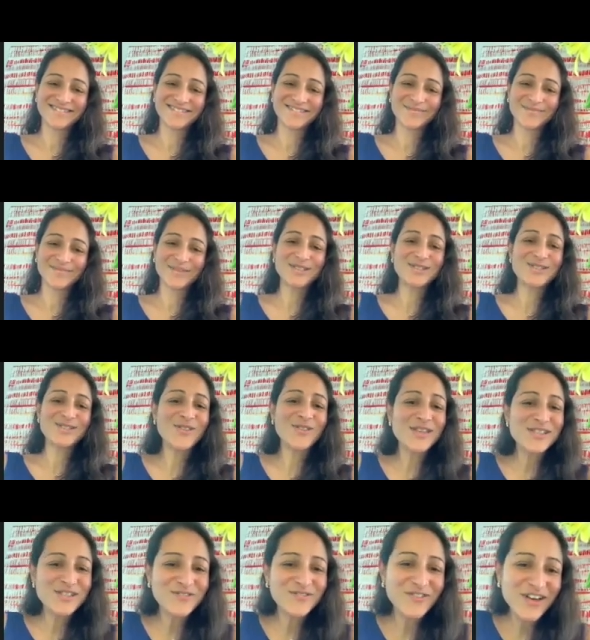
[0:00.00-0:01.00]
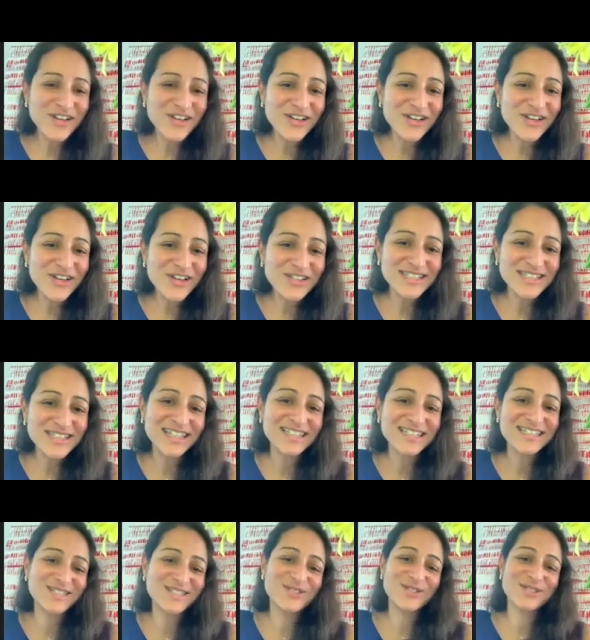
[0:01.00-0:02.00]
so there's a versatility to
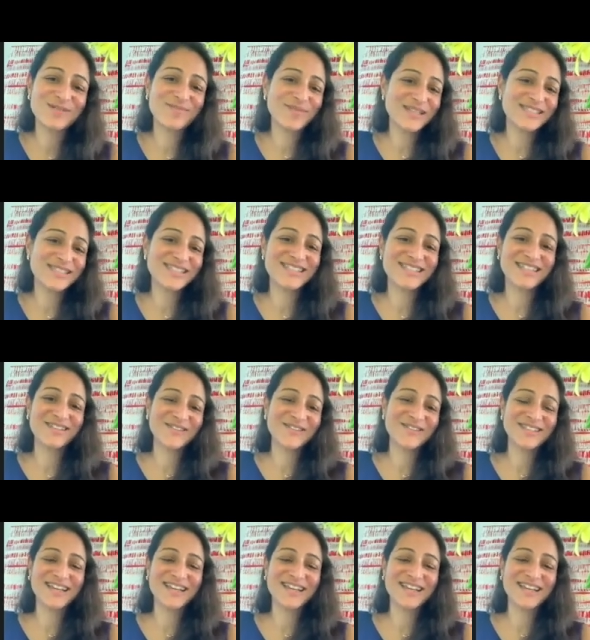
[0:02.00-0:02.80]
simplicity, you're saying.